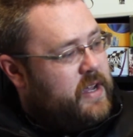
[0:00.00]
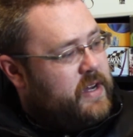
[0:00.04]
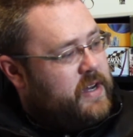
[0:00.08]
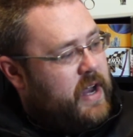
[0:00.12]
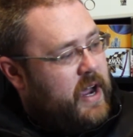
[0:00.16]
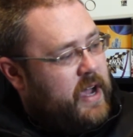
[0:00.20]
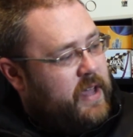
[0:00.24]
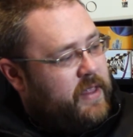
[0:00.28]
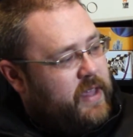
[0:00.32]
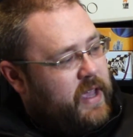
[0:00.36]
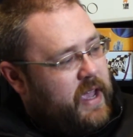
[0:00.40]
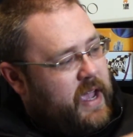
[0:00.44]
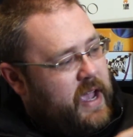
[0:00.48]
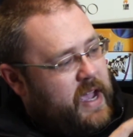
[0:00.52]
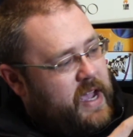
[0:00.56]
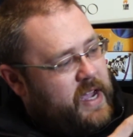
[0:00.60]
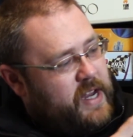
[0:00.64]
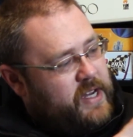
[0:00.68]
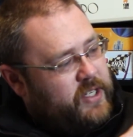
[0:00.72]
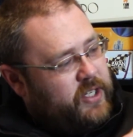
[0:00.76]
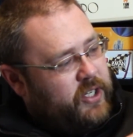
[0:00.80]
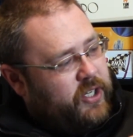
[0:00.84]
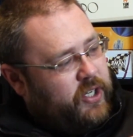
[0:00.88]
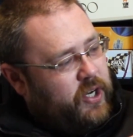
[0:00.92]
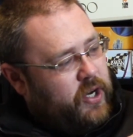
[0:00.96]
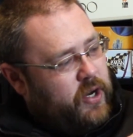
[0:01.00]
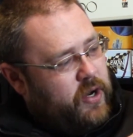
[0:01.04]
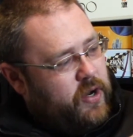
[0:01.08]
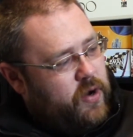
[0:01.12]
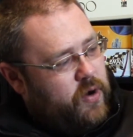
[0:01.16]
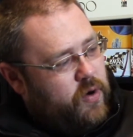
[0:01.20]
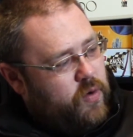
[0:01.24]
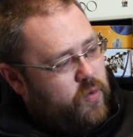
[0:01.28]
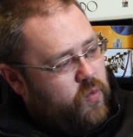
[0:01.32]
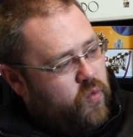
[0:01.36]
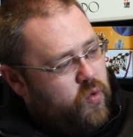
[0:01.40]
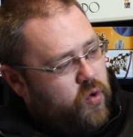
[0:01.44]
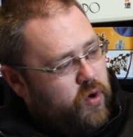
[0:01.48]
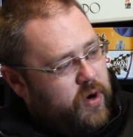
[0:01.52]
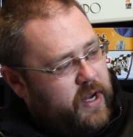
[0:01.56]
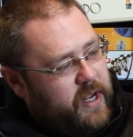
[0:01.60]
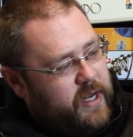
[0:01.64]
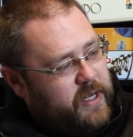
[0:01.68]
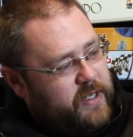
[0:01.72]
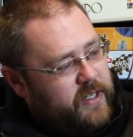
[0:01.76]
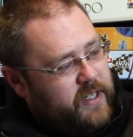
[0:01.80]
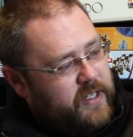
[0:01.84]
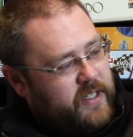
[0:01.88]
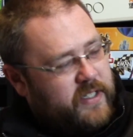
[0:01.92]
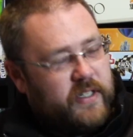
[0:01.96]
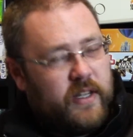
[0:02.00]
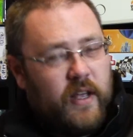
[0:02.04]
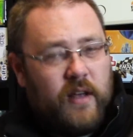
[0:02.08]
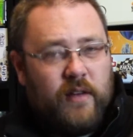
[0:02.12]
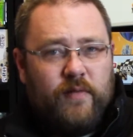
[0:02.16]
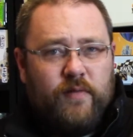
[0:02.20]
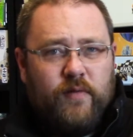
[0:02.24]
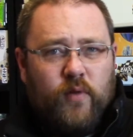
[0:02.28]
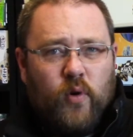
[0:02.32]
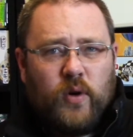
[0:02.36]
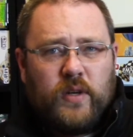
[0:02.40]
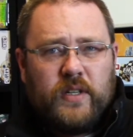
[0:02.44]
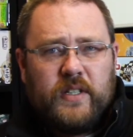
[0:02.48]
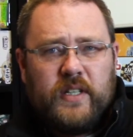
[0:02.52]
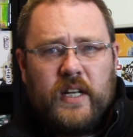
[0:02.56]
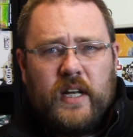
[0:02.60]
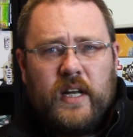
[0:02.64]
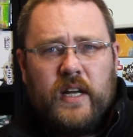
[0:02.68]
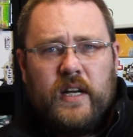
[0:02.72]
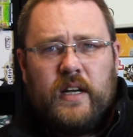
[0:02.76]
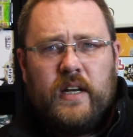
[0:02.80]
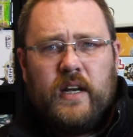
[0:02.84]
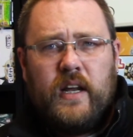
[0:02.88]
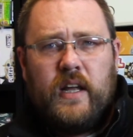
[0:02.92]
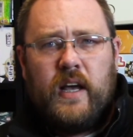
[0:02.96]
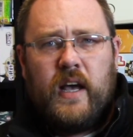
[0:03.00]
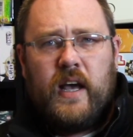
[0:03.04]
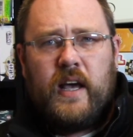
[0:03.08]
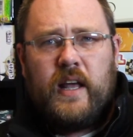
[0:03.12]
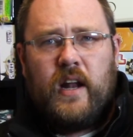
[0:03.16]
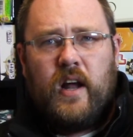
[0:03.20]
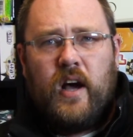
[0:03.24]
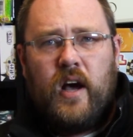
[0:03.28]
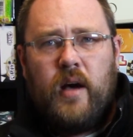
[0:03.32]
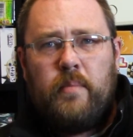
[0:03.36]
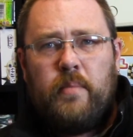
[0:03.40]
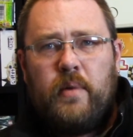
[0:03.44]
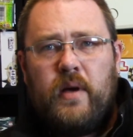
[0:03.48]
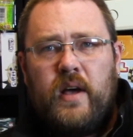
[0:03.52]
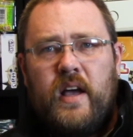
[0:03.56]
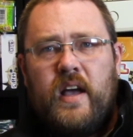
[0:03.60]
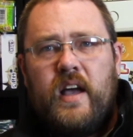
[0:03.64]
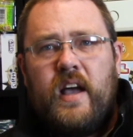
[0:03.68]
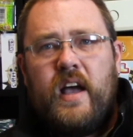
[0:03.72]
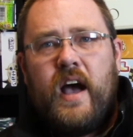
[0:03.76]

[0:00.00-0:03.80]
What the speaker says: Now the age warning does say 14 and up.